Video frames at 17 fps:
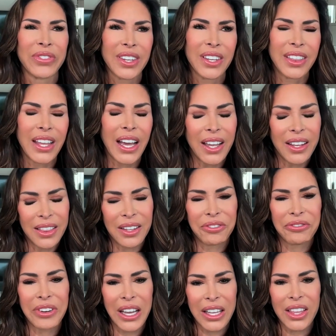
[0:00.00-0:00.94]
that, and the
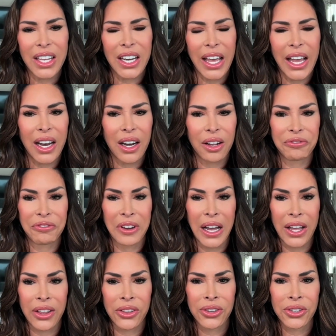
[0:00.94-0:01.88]
fact that I had a
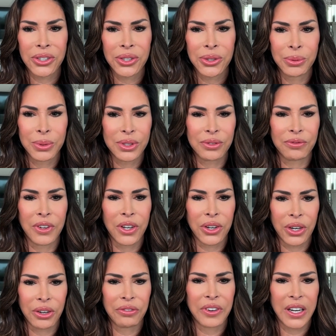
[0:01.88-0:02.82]
father who was
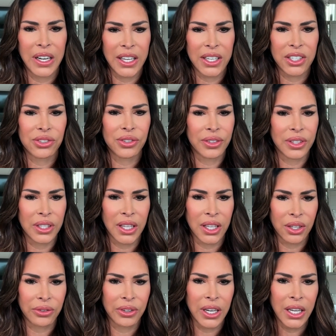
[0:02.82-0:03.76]
very financially
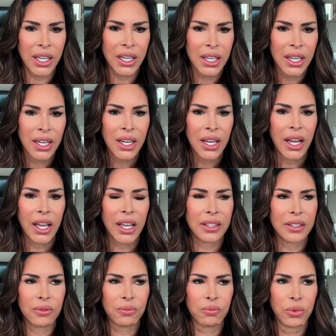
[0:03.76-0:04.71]
literate
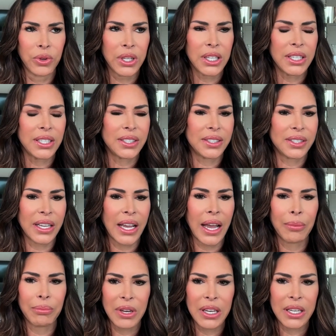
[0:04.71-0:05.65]
and really
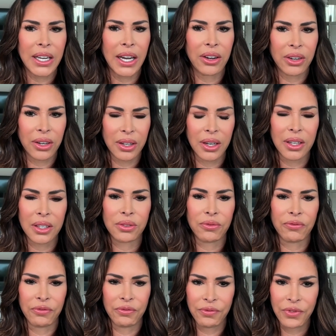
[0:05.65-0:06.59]
sat me down at a
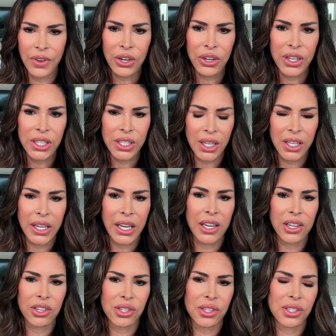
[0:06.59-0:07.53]
very young
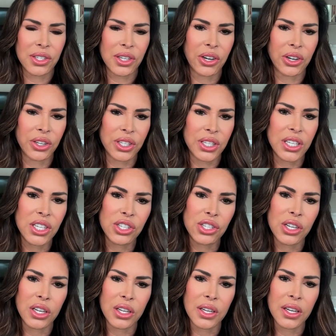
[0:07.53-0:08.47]
age and started
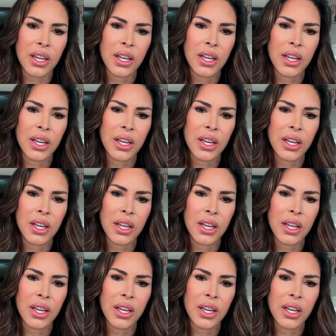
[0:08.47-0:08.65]
teaching